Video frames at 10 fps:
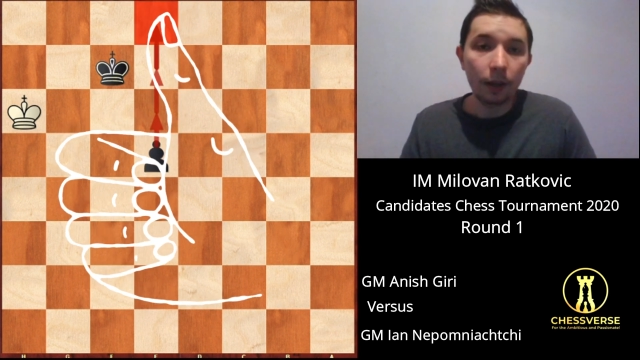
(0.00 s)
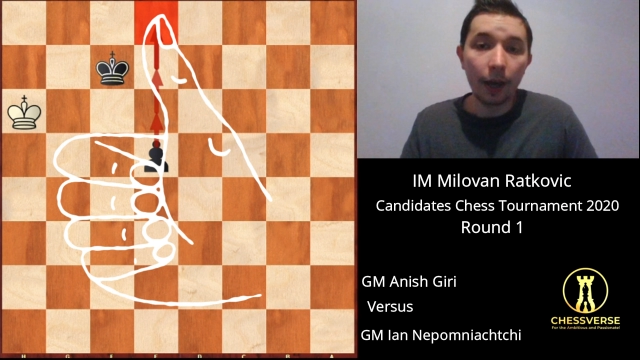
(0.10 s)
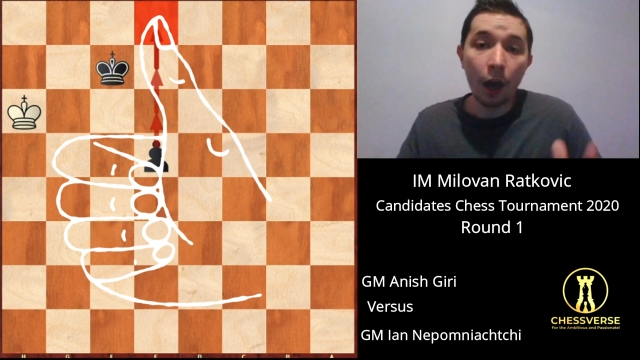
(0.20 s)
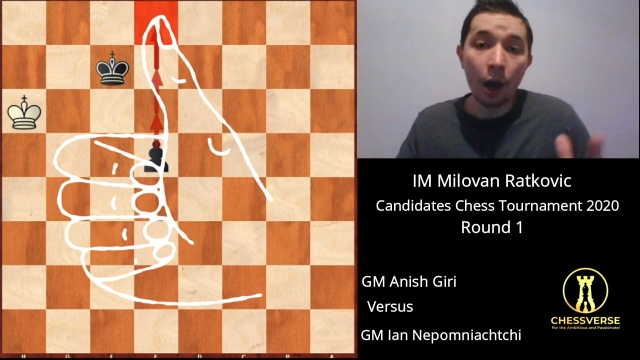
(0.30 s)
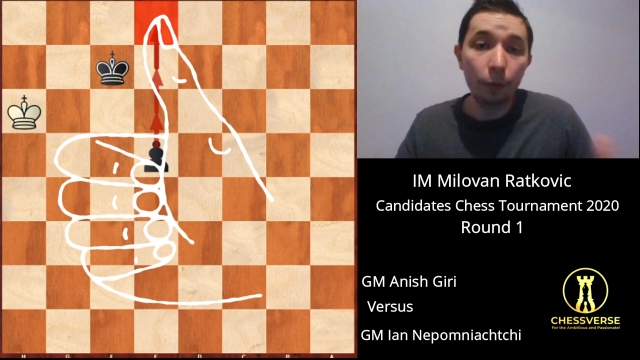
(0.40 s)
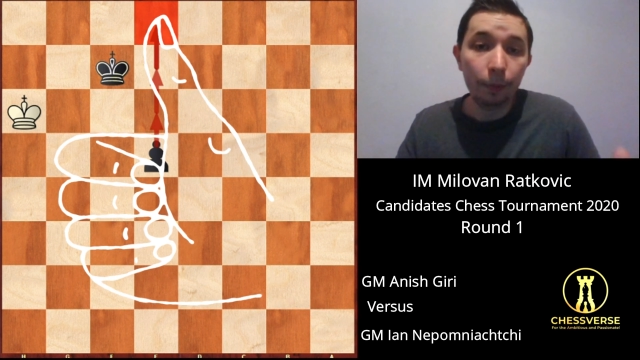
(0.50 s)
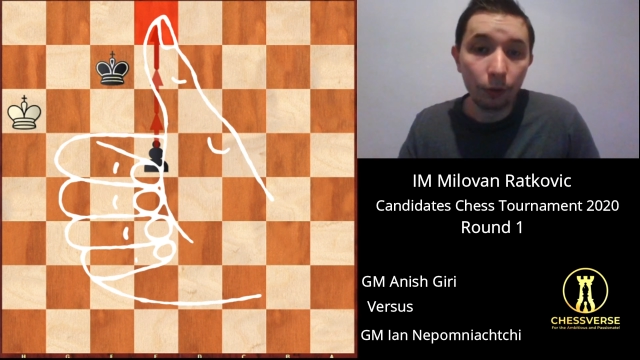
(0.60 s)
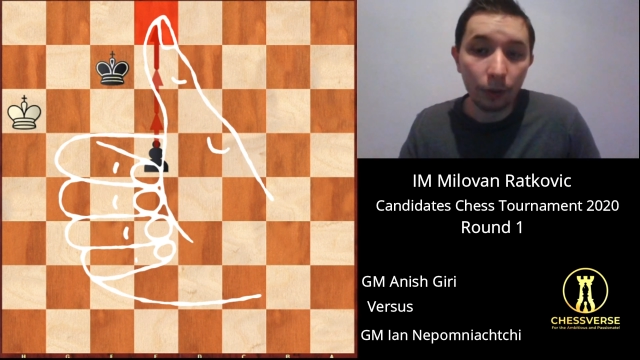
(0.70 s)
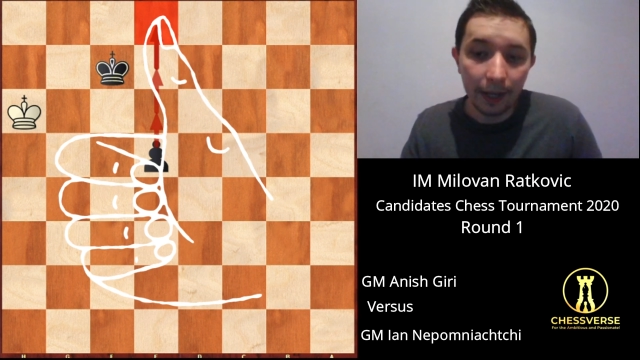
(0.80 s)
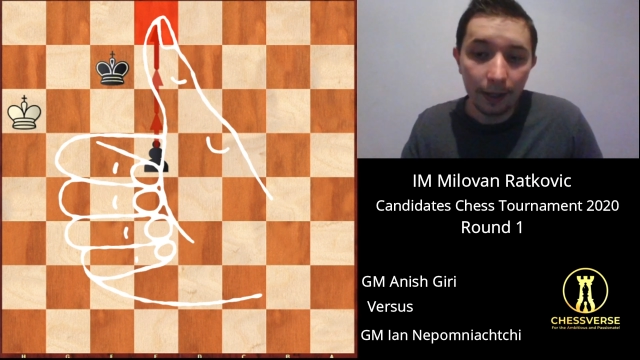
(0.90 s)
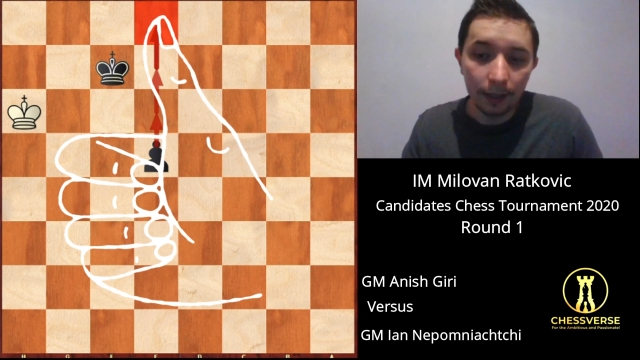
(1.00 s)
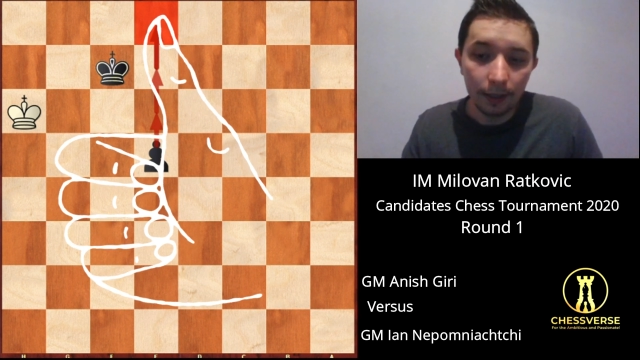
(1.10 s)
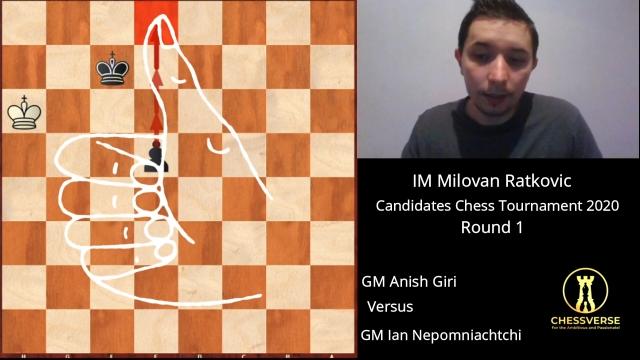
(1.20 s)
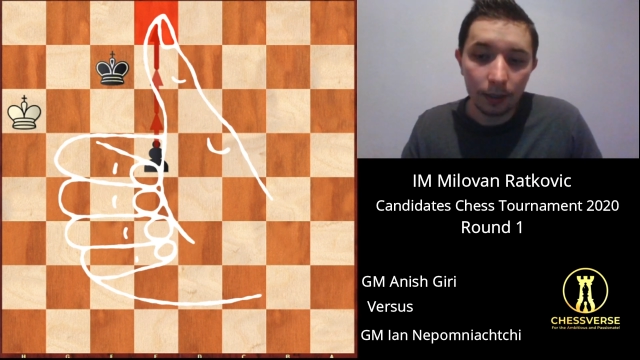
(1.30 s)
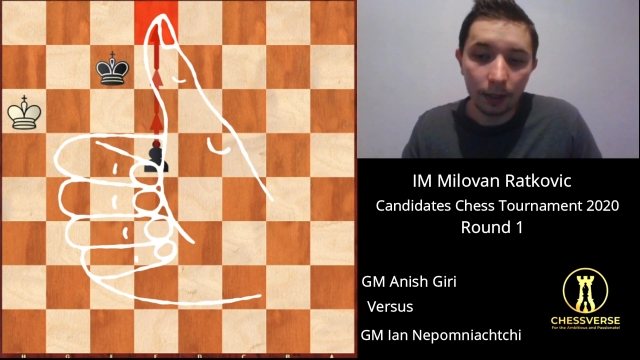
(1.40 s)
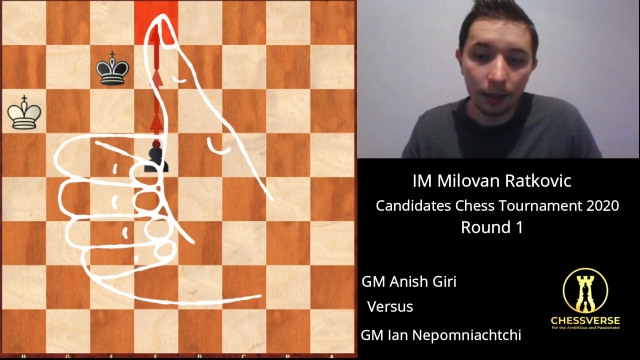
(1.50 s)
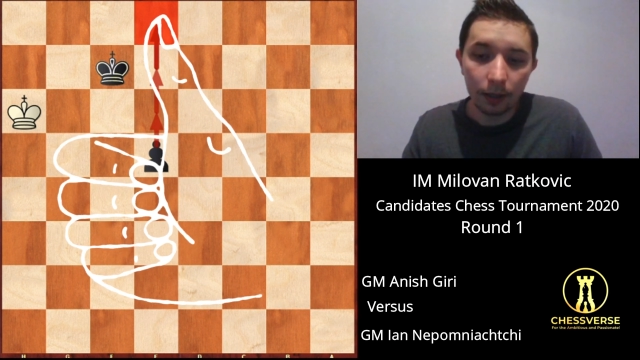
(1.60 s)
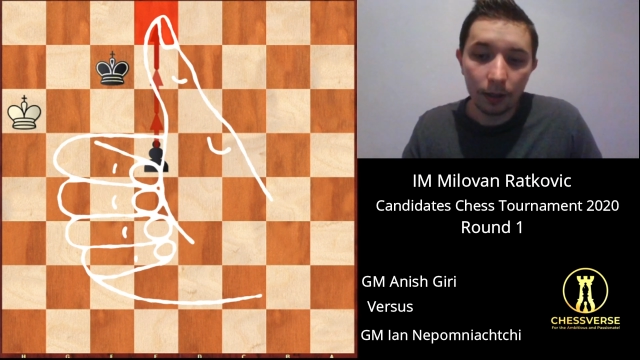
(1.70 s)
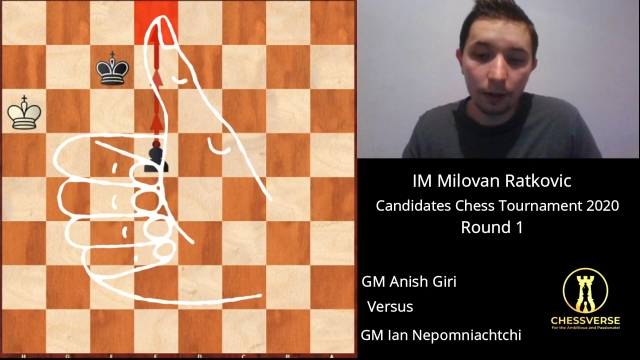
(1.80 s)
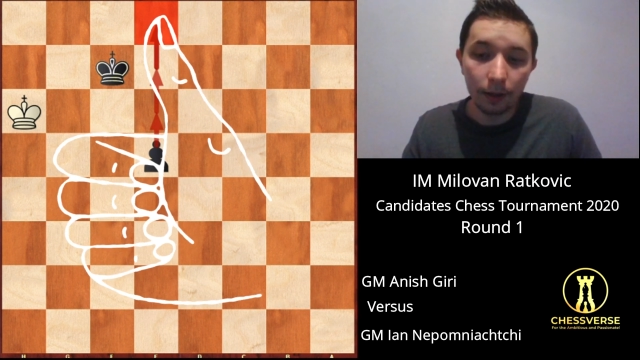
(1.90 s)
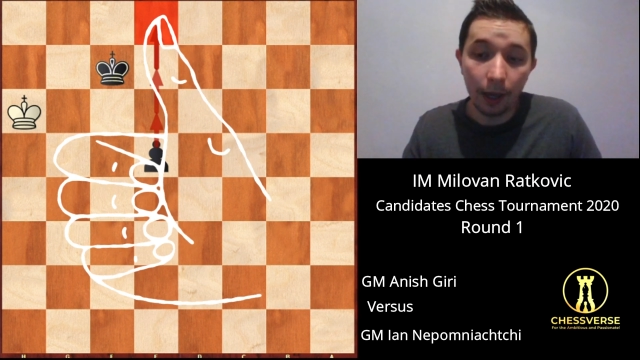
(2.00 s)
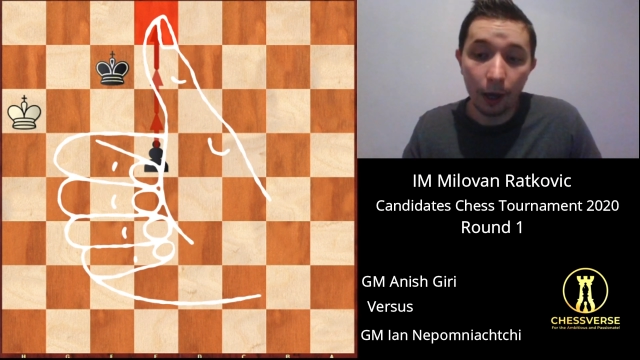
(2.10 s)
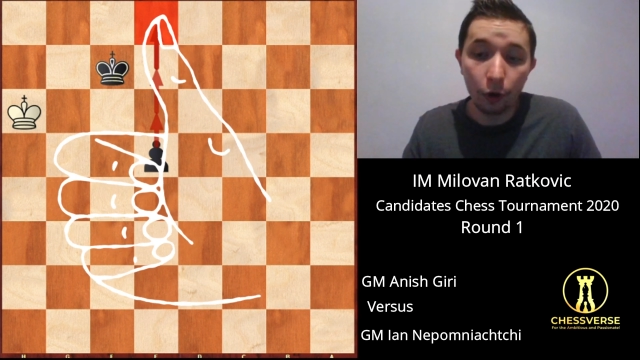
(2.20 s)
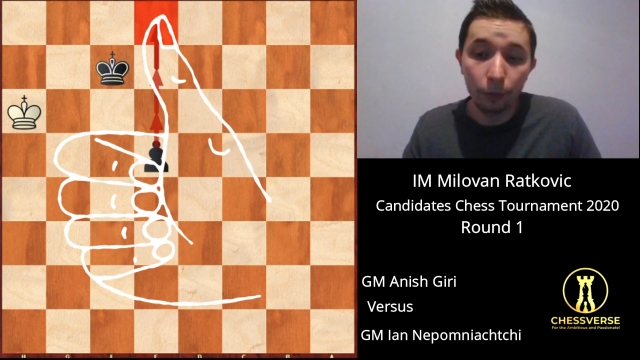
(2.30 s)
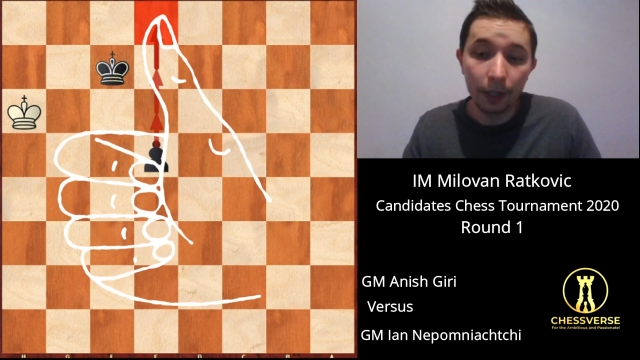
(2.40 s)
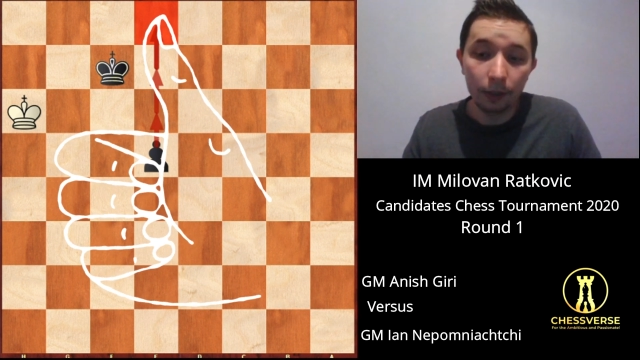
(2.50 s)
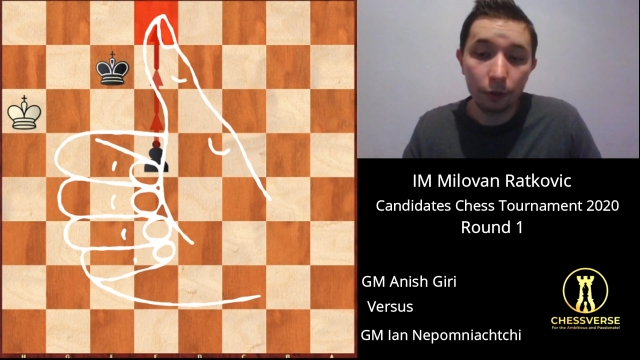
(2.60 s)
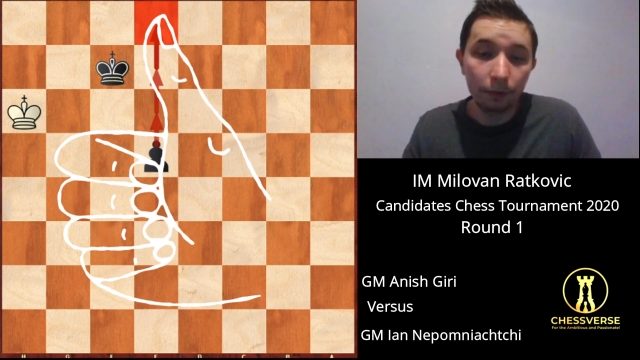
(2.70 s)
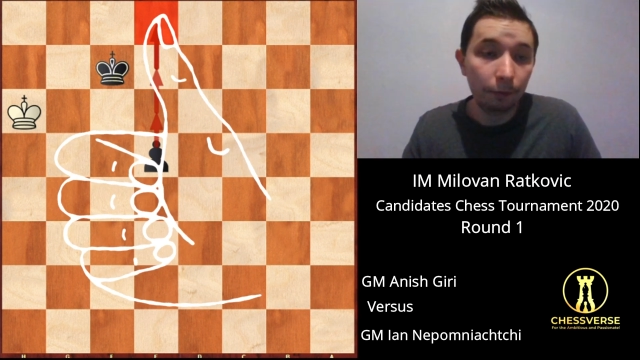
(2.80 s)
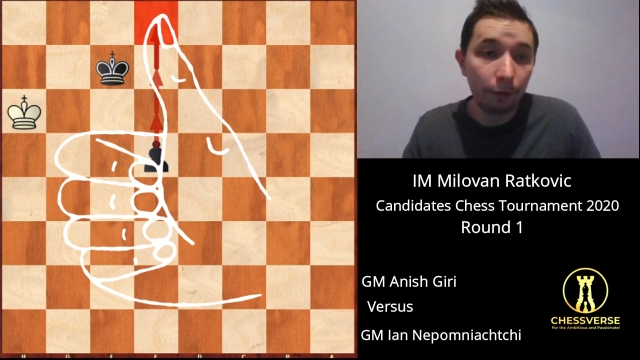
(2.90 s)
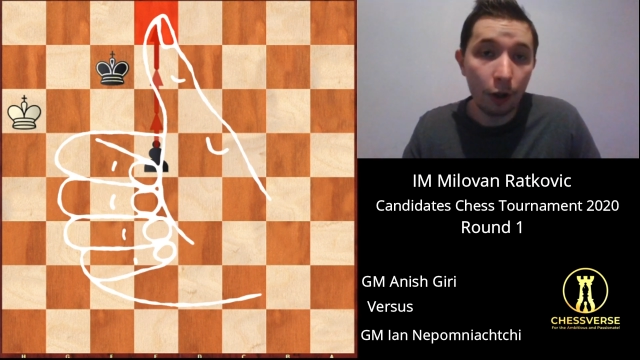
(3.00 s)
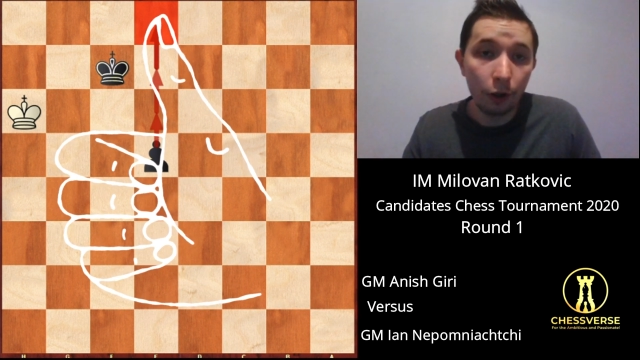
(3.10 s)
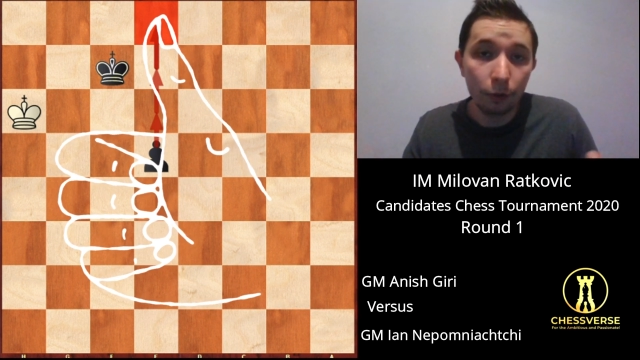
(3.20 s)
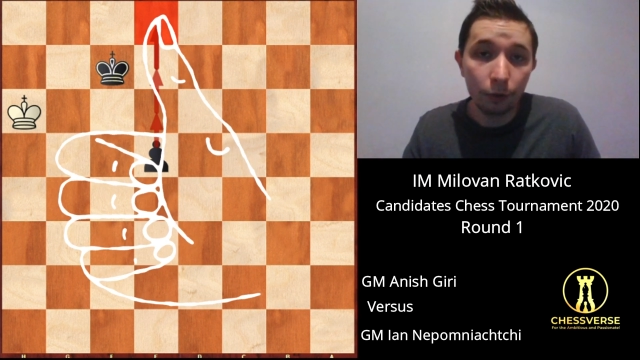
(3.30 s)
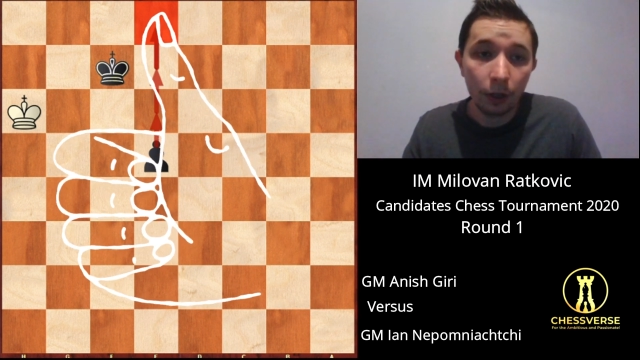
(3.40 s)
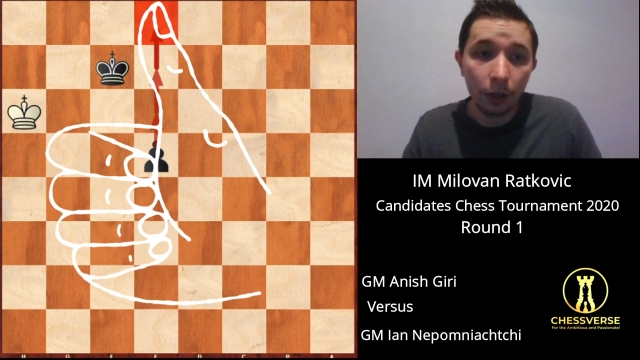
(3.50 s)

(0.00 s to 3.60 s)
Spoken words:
I hope you like it. I hope that you will follow